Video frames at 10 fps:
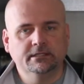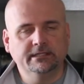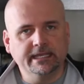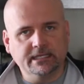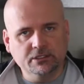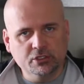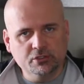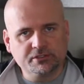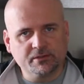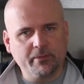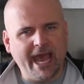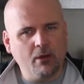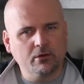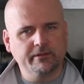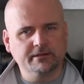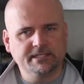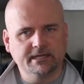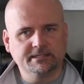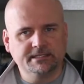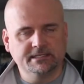that they can use to power their
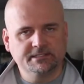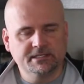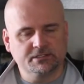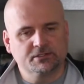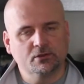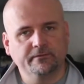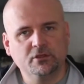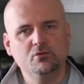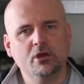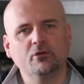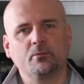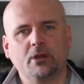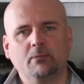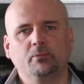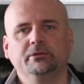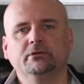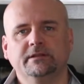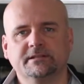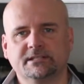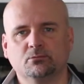tenancy decisions. So if you know the
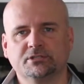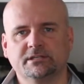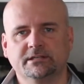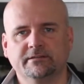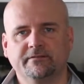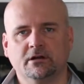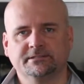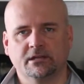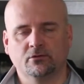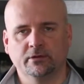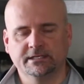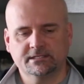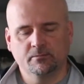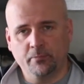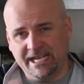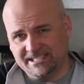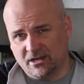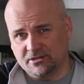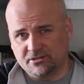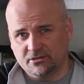probability that someone's going to default on a risk based
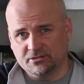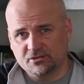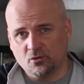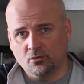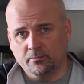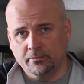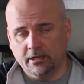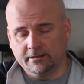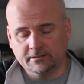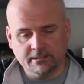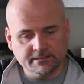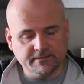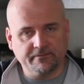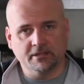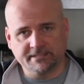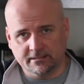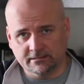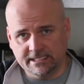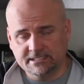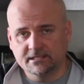on a certain score, going to default on a
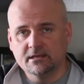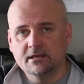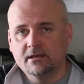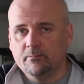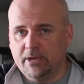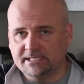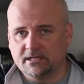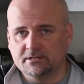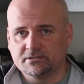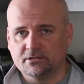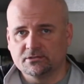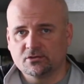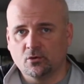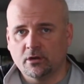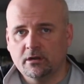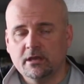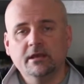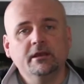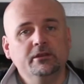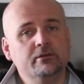lease based on a certain score,
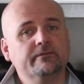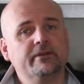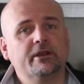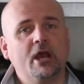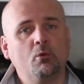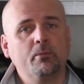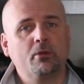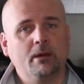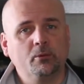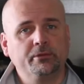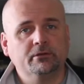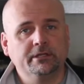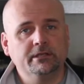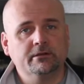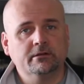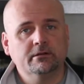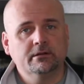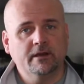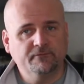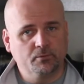you can figure out what probability you're
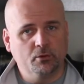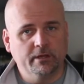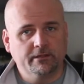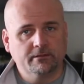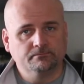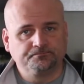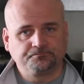comfortable with.